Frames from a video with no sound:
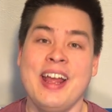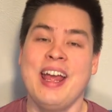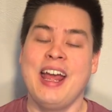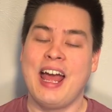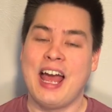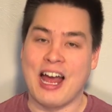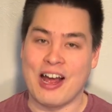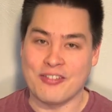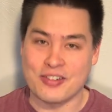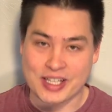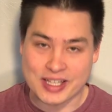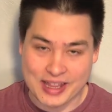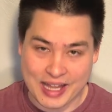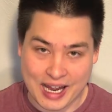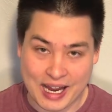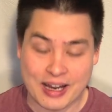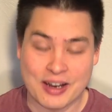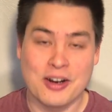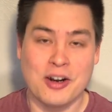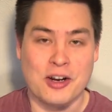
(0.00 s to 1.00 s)
Having
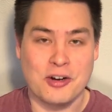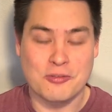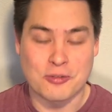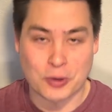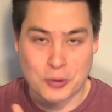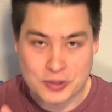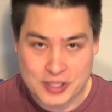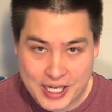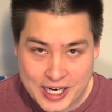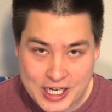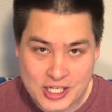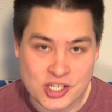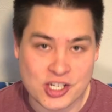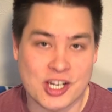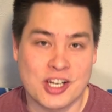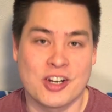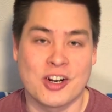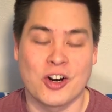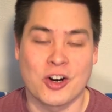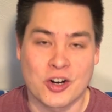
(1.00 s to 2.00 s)
that
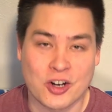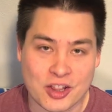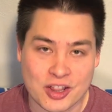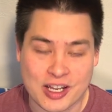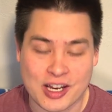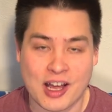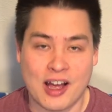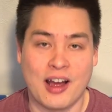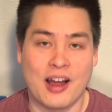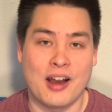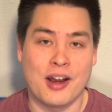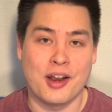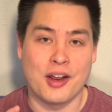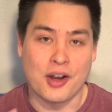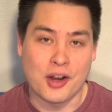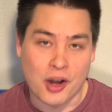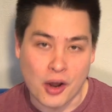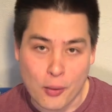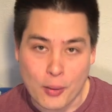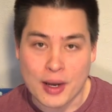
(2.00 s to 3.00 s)
rotation early on,
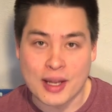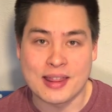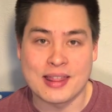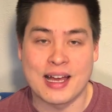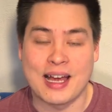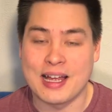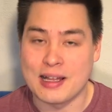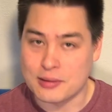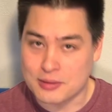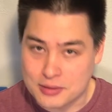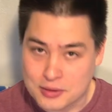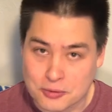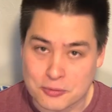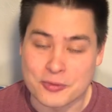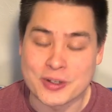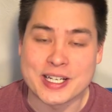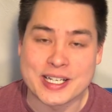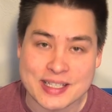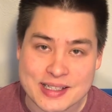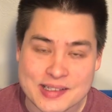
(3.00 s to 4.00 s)
knowing that the
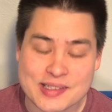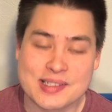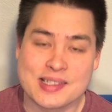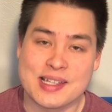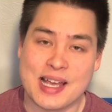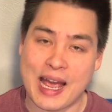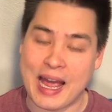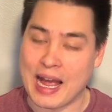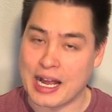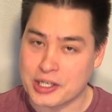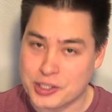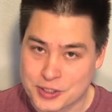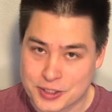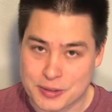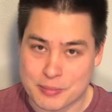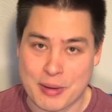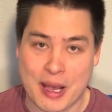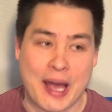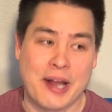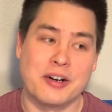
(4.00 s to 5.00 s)
reeds actually
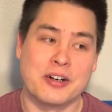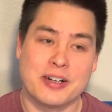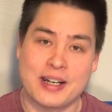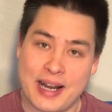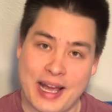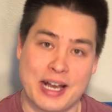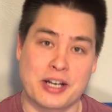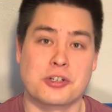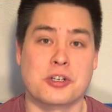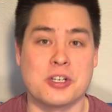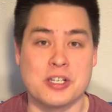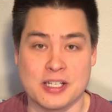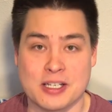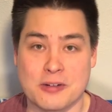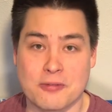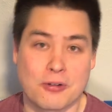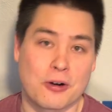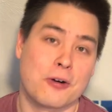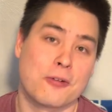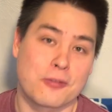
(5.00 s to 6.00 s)
matter and actually
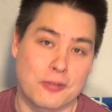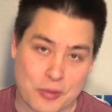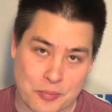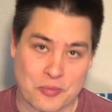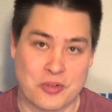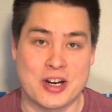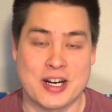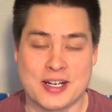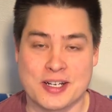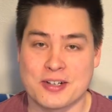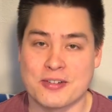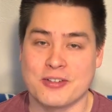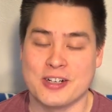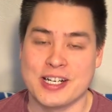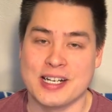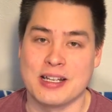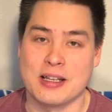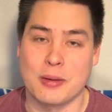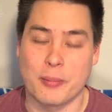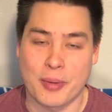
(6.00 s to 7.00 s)
differ from reed to reed
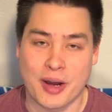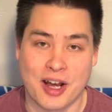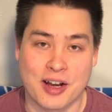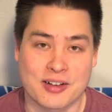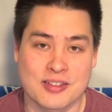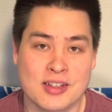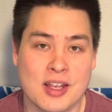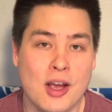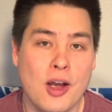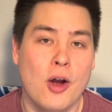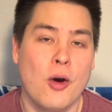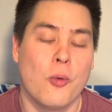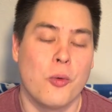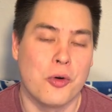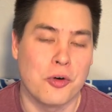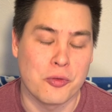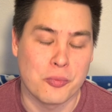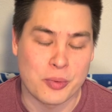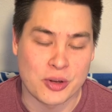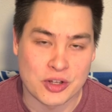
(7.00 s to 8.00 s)
in the box, would
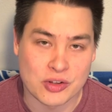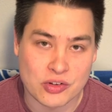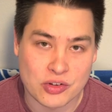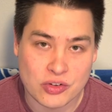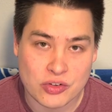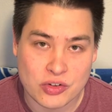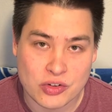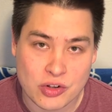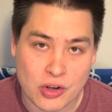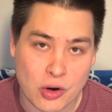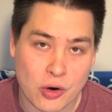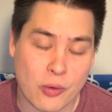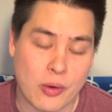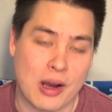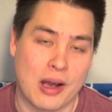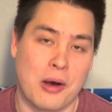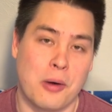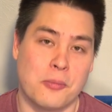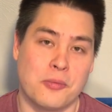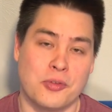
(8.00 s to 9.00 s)
have been so
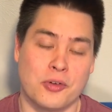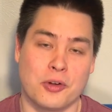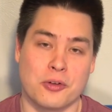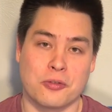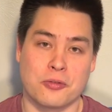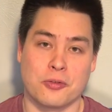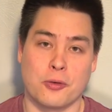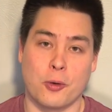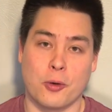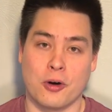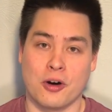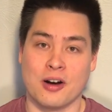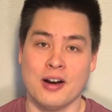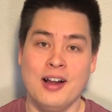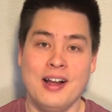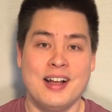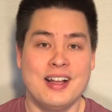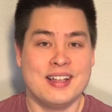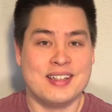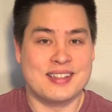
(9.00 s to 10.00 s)
helpful for
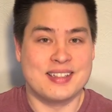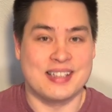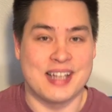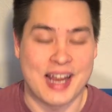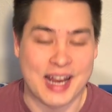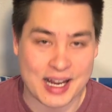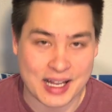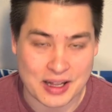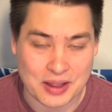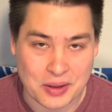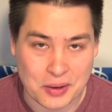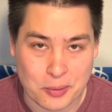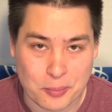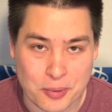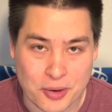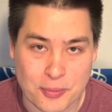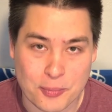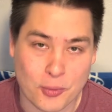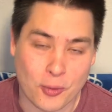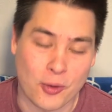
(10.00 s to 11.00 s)
staying a little
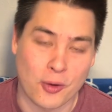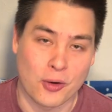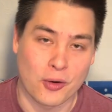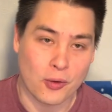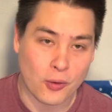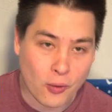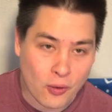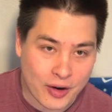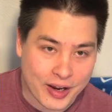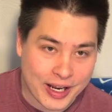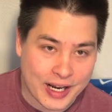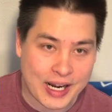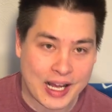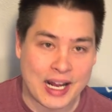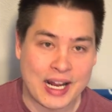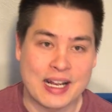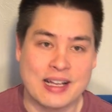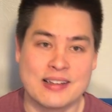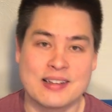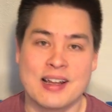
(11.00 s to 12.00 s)
bit more
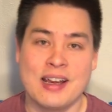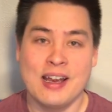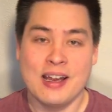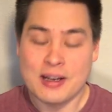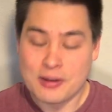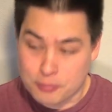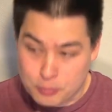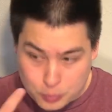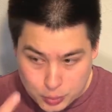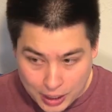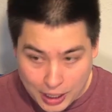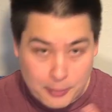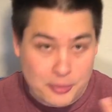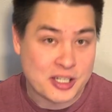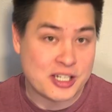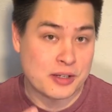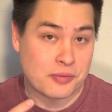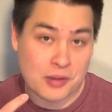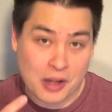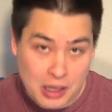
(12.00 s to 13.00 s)
organized, probably
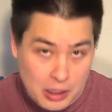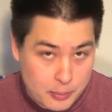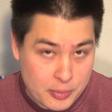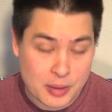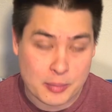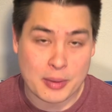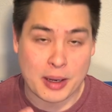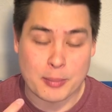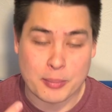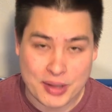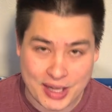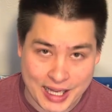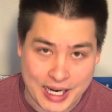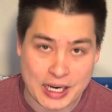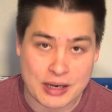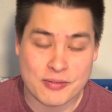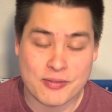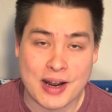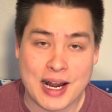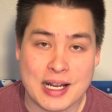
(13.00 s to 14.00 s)
developing my
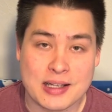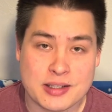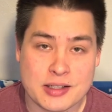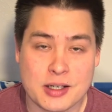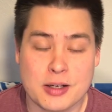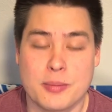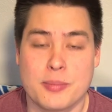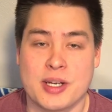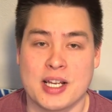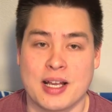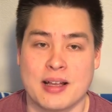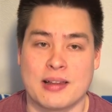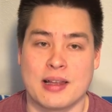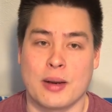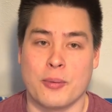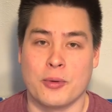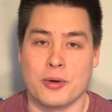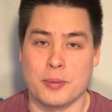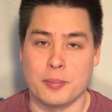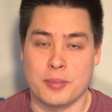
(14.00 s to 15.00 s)
playing faster because I
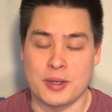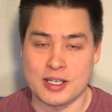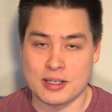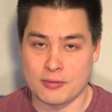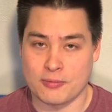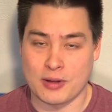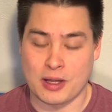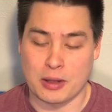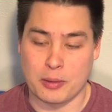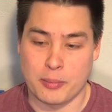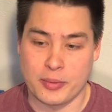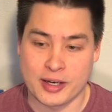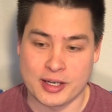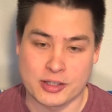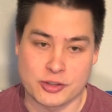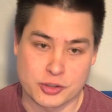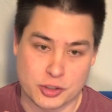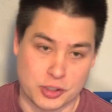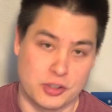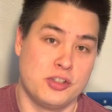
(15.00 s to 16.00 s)
wouldn't be developing
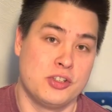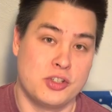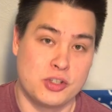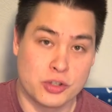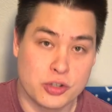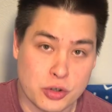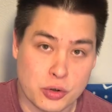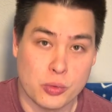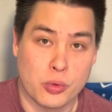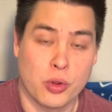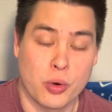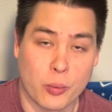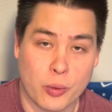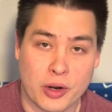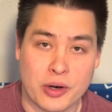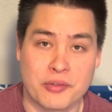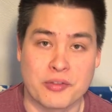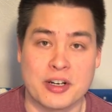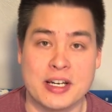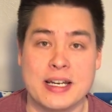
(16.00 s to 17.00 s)
just to the
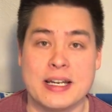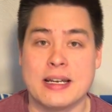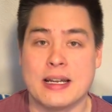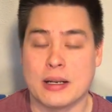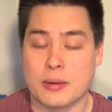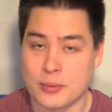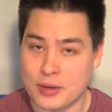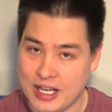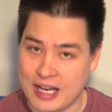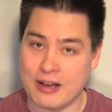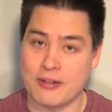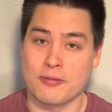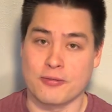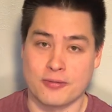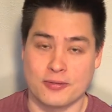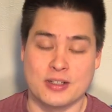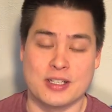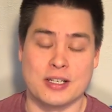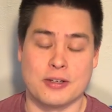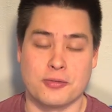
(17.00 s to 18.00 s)
one reed and would have
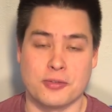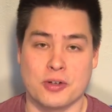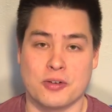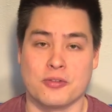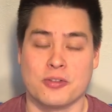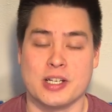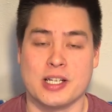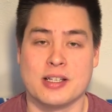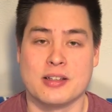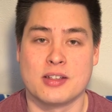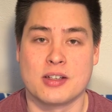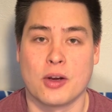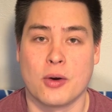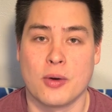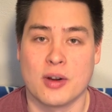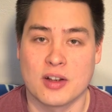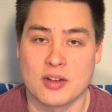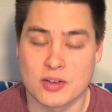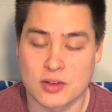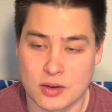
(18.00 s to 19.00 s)
different reeds
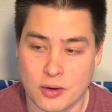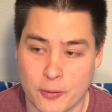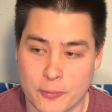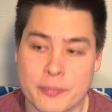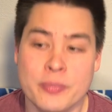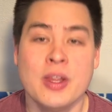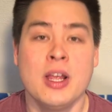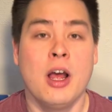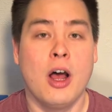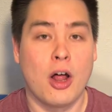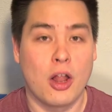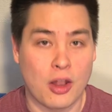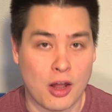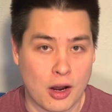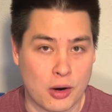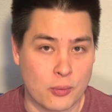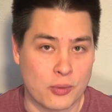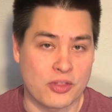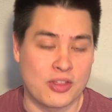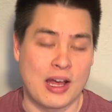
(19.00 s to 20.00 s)
going. So
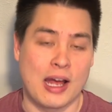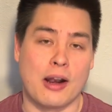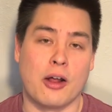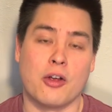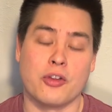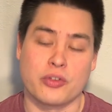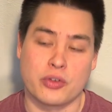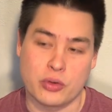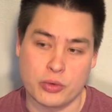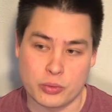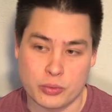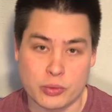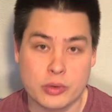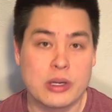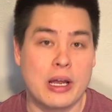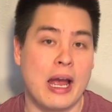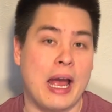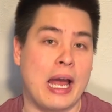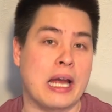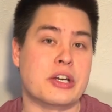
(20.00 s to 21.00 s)
along with that, also
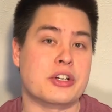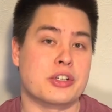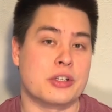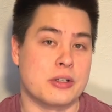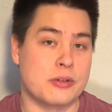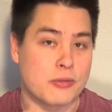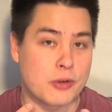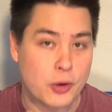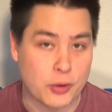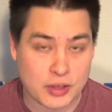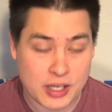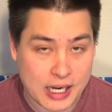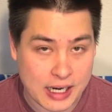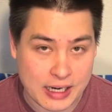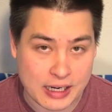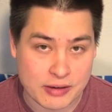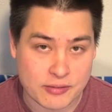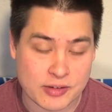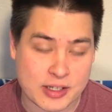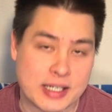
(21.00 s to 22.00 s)
actually
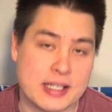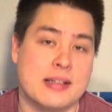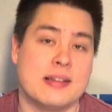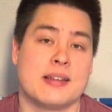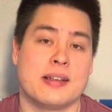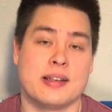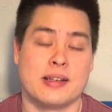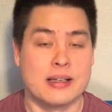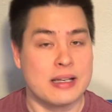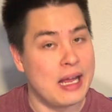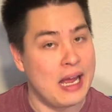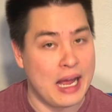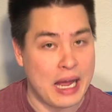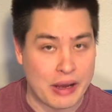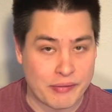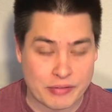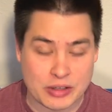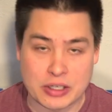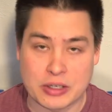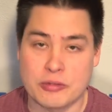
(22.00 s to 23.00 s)
rotating reeds and
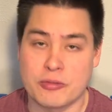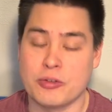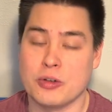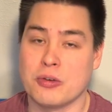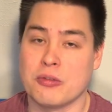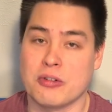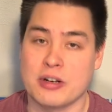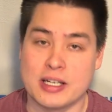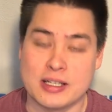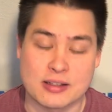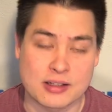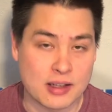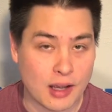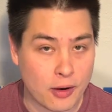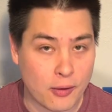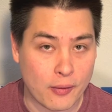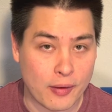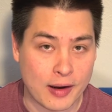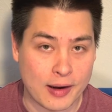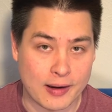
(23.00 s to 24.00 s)
having a few reeds
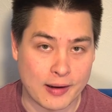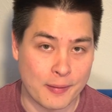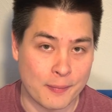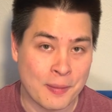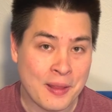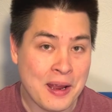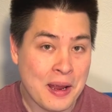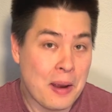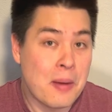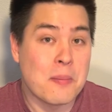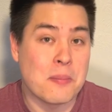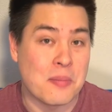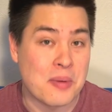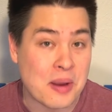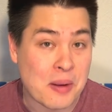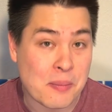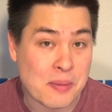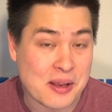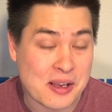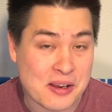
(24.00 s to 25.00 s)
going and
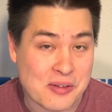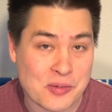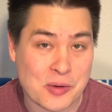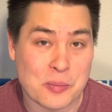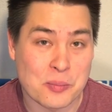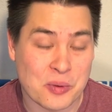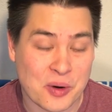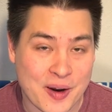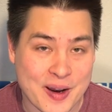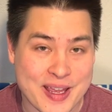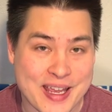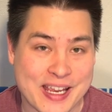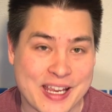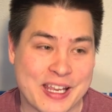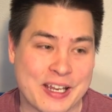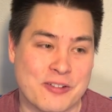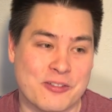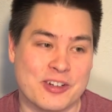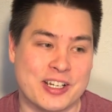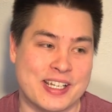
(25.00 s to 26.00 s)
maybe even breaking
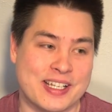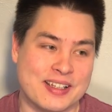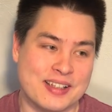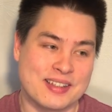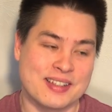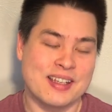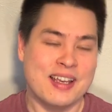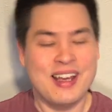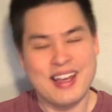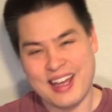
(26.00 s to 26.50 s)
in reeds.